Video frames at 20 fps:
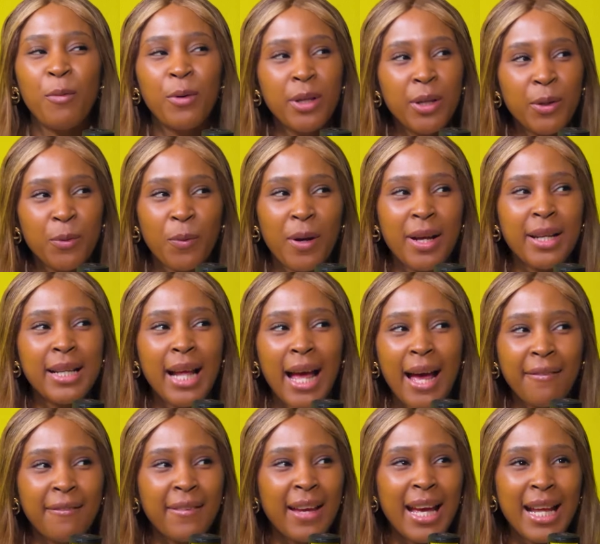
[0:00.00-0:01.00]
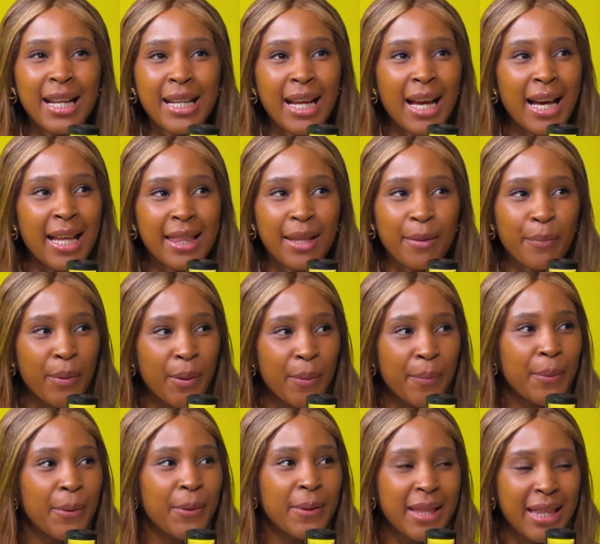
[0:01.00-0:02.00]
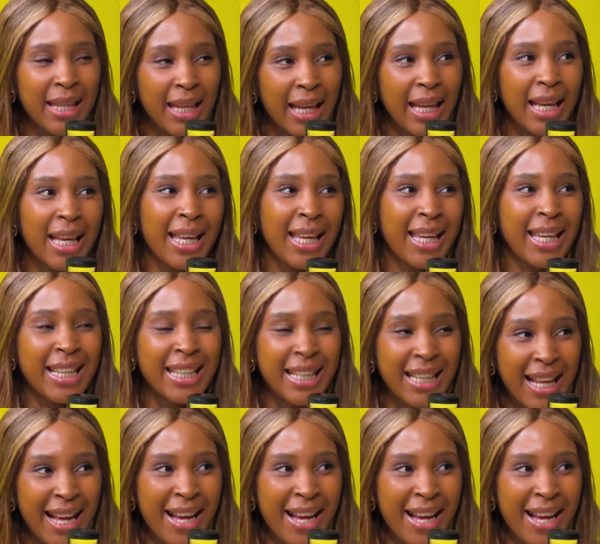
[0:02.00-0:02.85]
I wouldn't want to have any other purple thing in